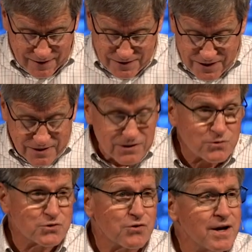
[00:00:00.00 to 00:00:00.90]
and
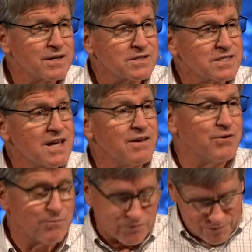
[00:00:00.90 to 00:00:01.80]
Jesus was trying to
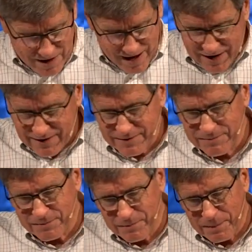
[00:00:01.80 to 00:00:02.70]
save him from that.
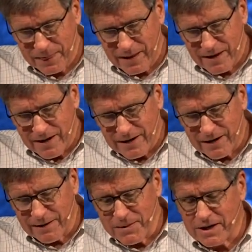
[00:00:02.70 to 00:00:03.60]

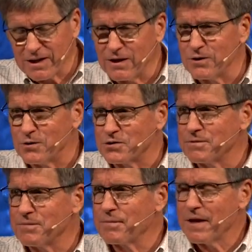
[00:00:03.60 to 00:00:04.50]
Now, let me
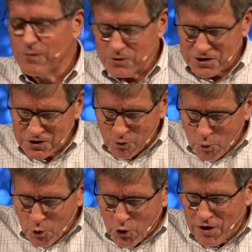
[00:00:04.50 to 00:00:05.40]
close with just a
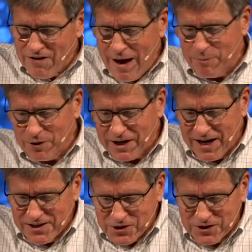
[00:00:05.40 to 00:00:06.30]
word of
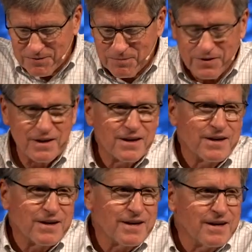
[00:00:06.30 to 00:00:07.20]
application
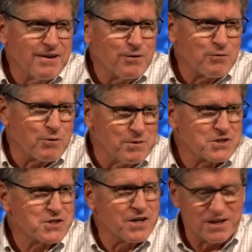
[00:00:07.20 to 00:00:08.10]
from
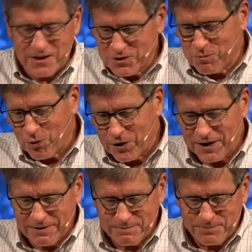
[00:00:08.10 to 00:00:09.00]
this study this morning.